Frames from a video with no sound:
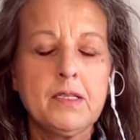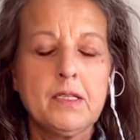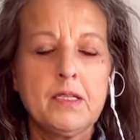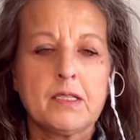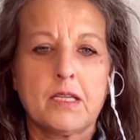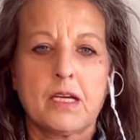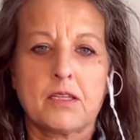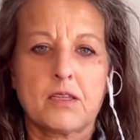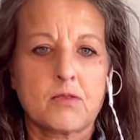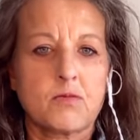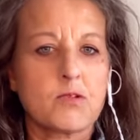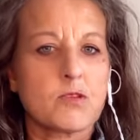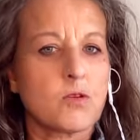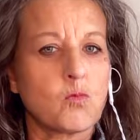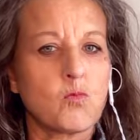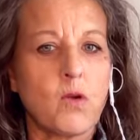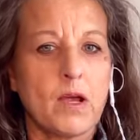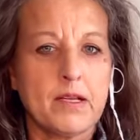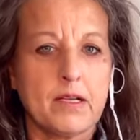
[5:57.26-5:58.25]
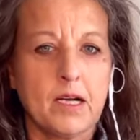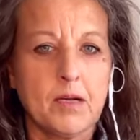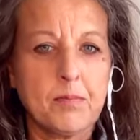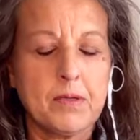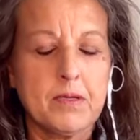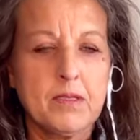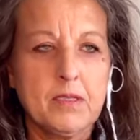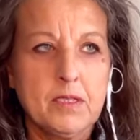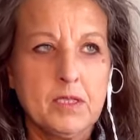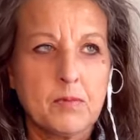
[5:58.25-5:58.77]
like there was a run up,
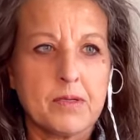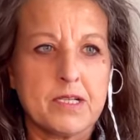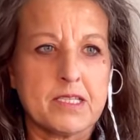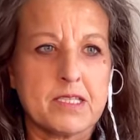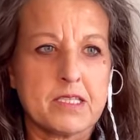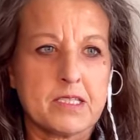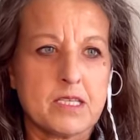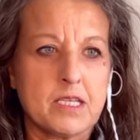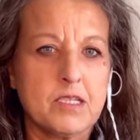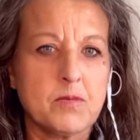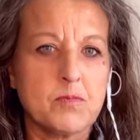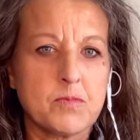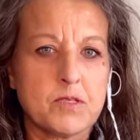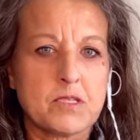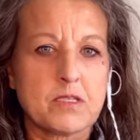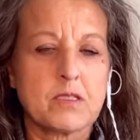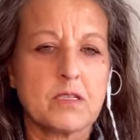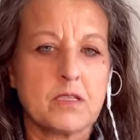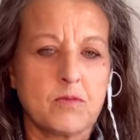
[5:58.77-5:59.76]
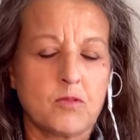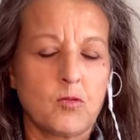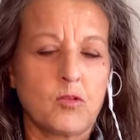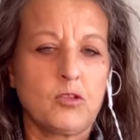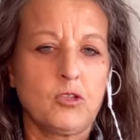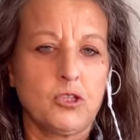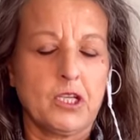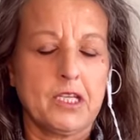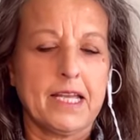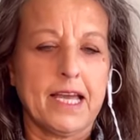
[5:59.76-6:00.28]
but it seems,
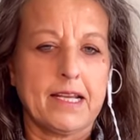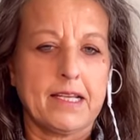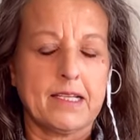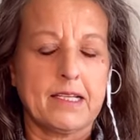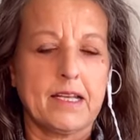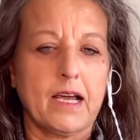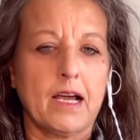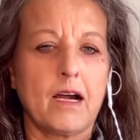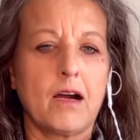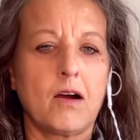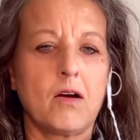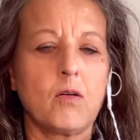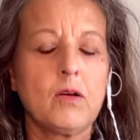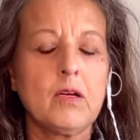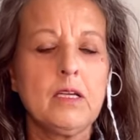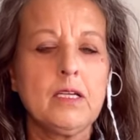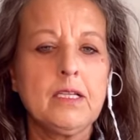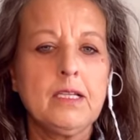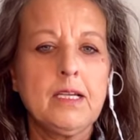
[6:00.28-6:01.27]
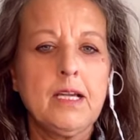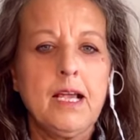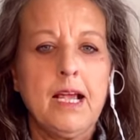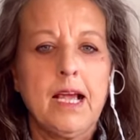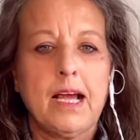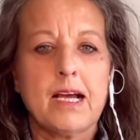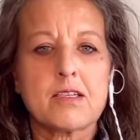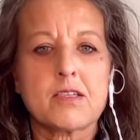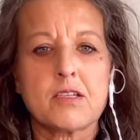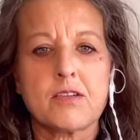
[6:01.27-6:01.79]
looking at it now,
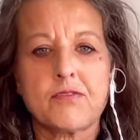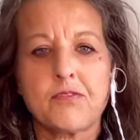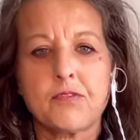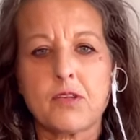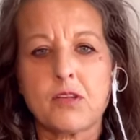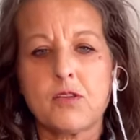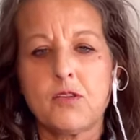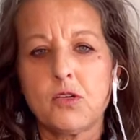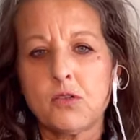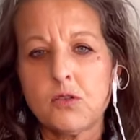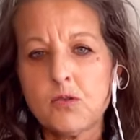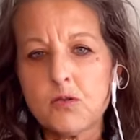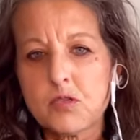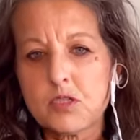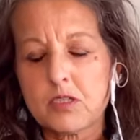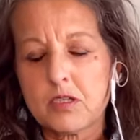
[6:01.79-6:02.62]
as if those